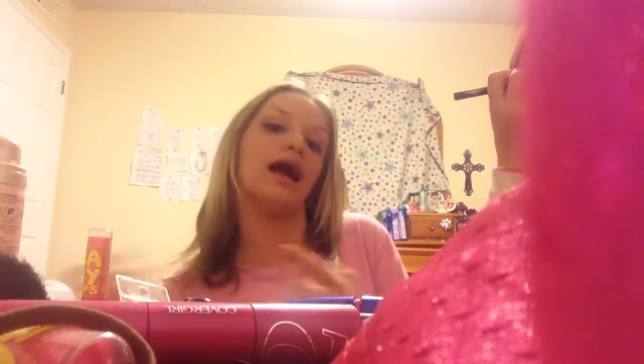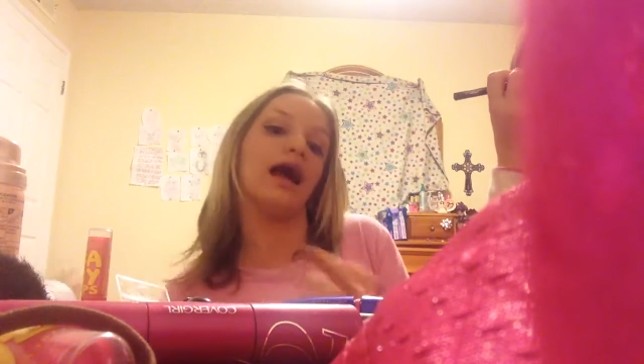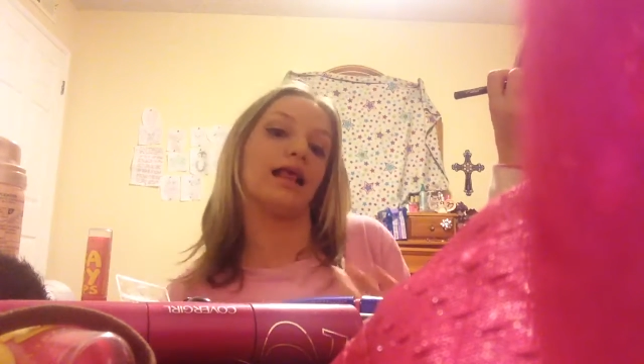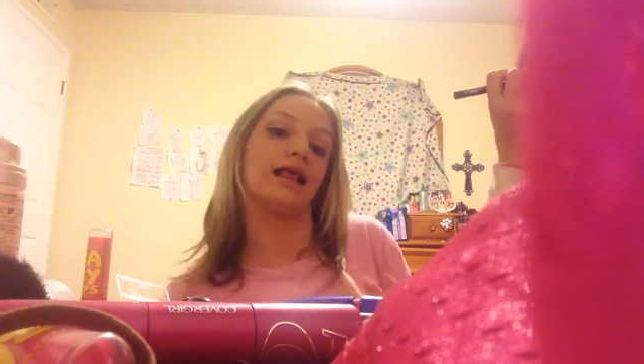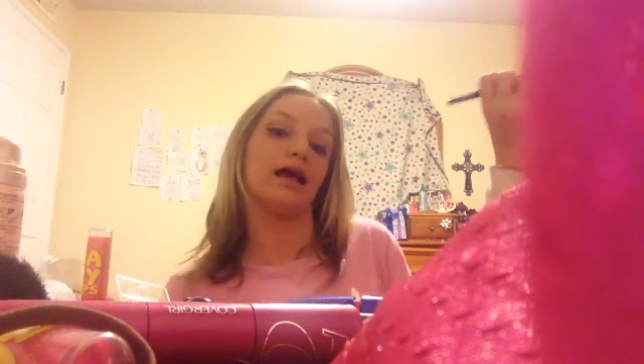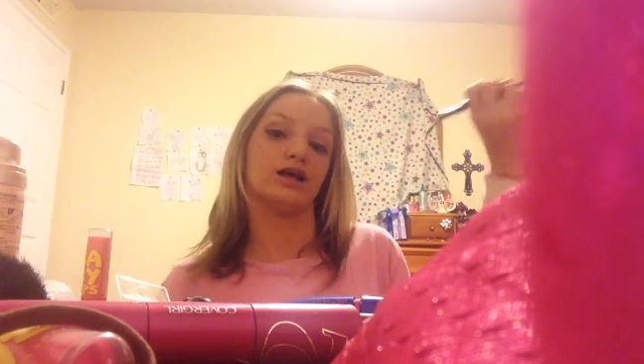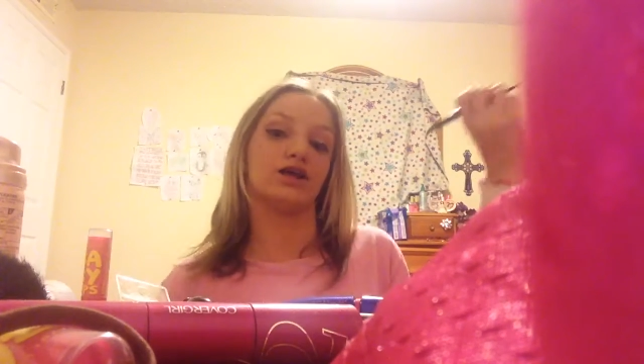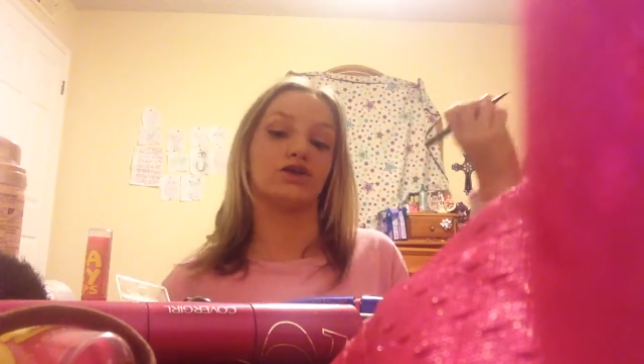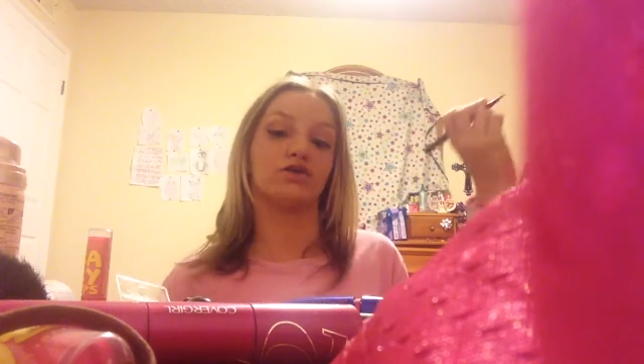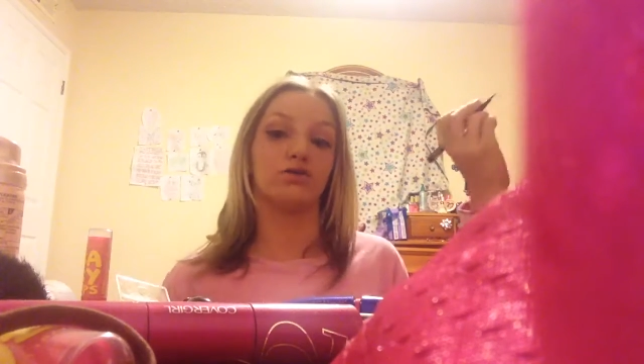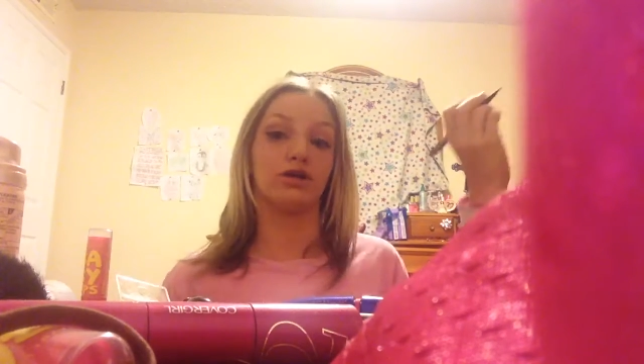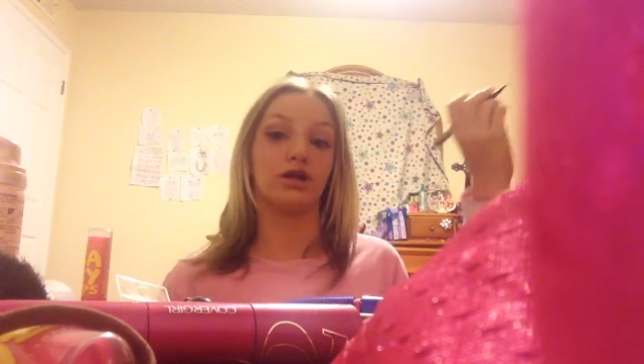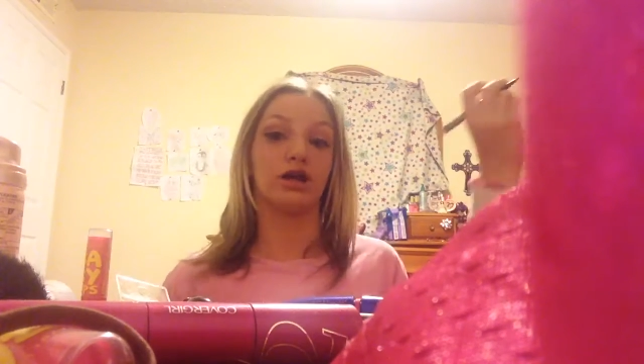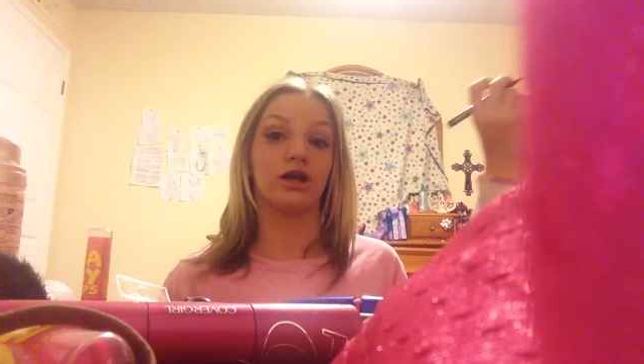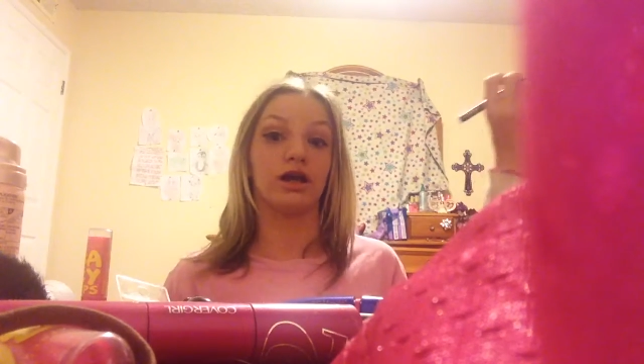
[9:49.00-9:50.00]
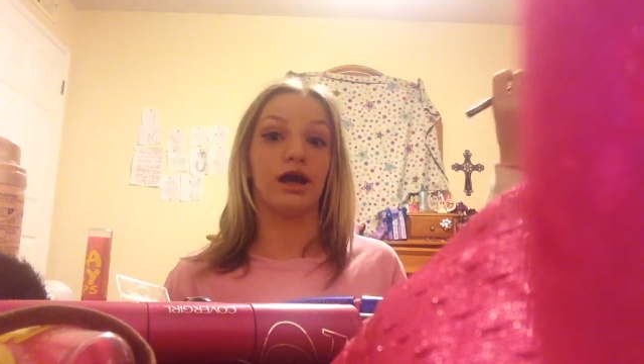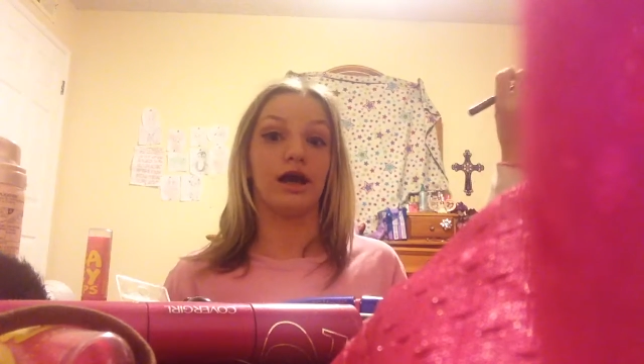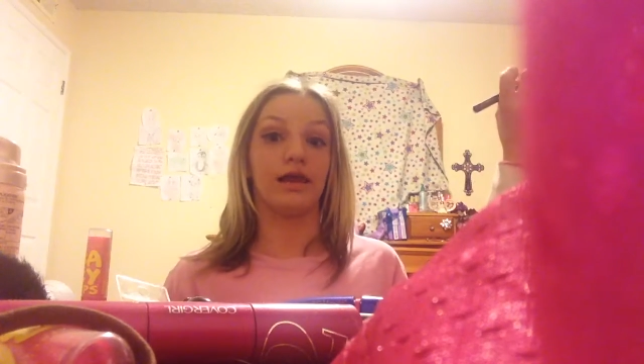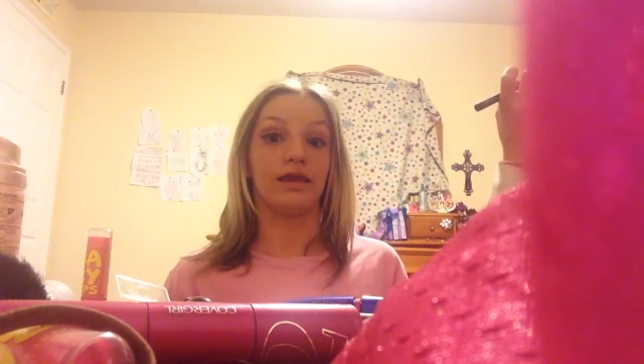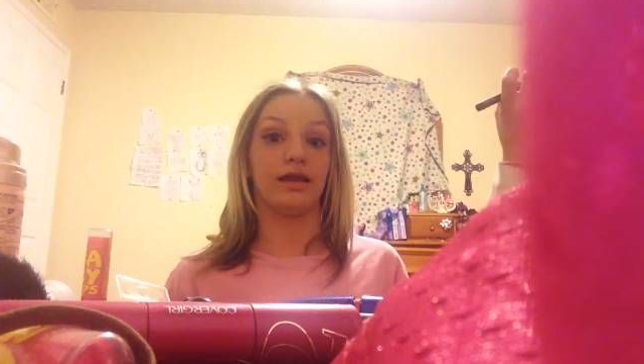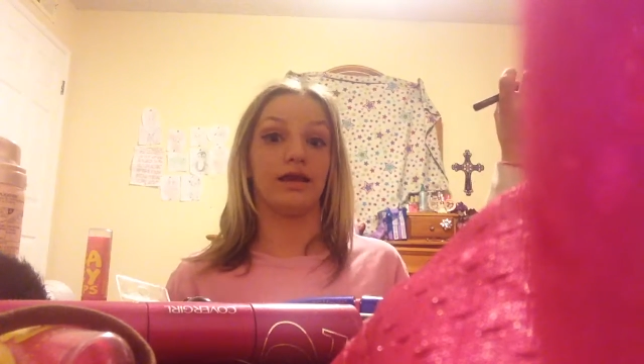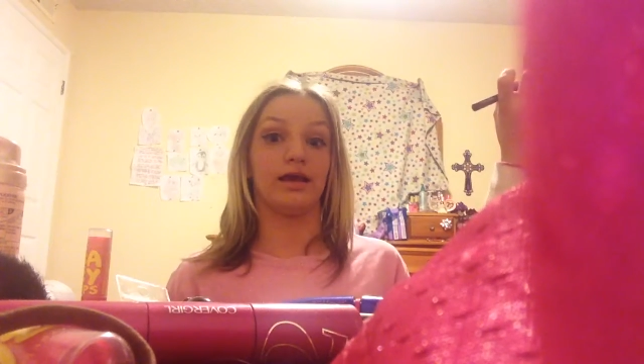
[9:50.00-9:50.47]
eyelash curler,
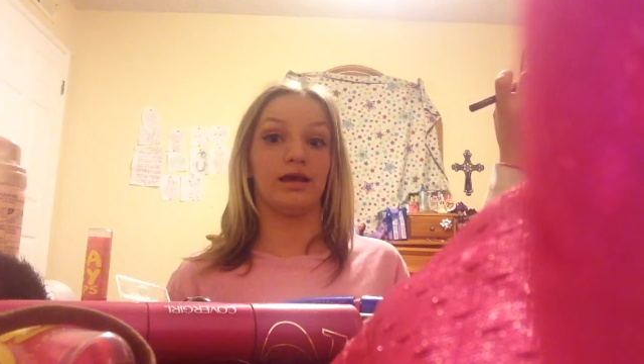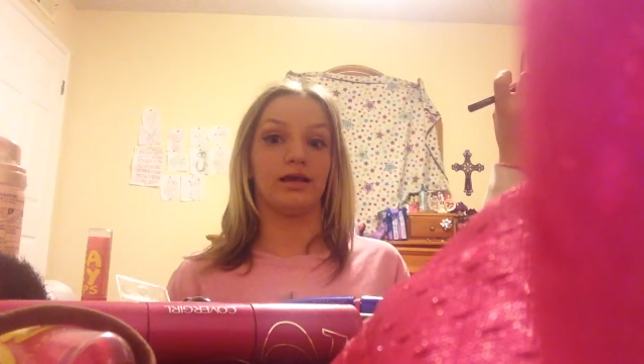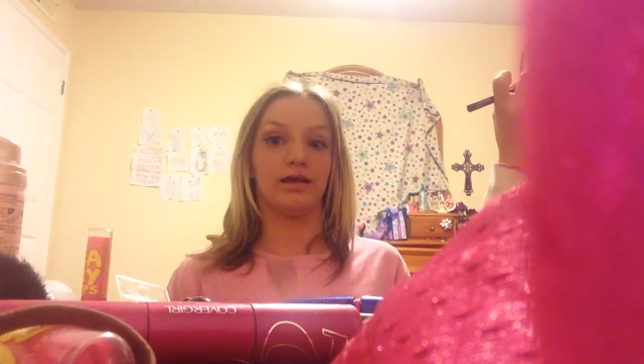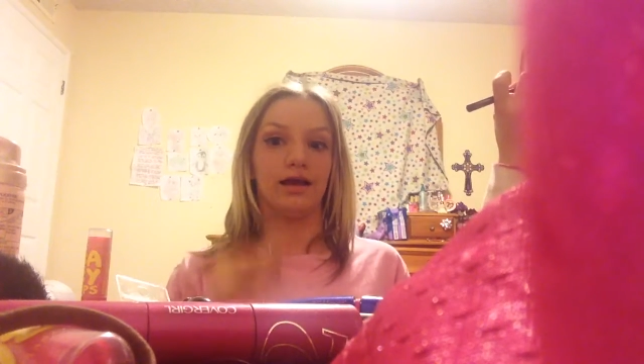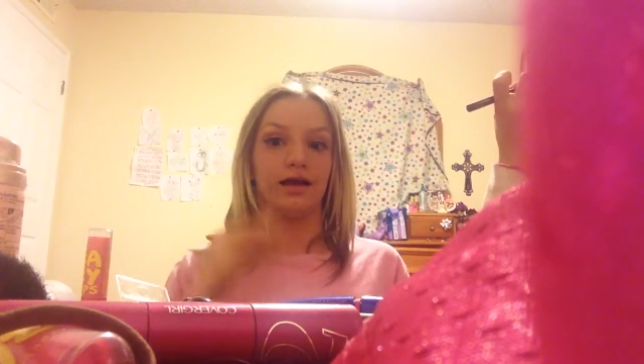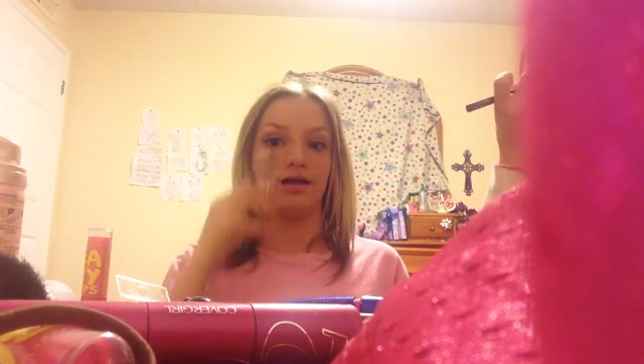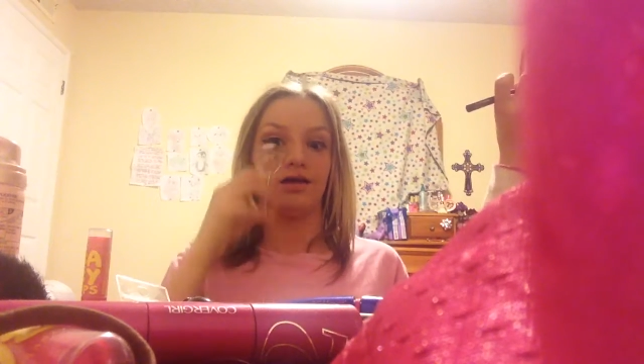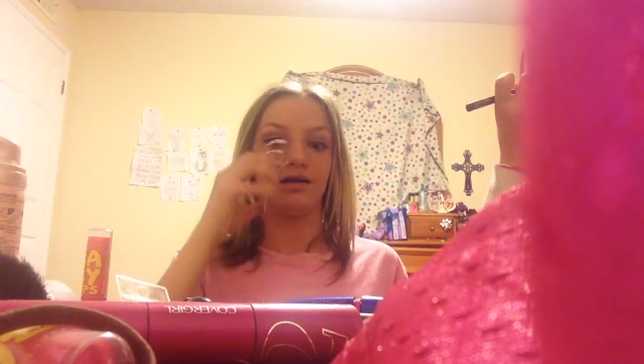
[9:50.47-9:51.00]
and then, yeah.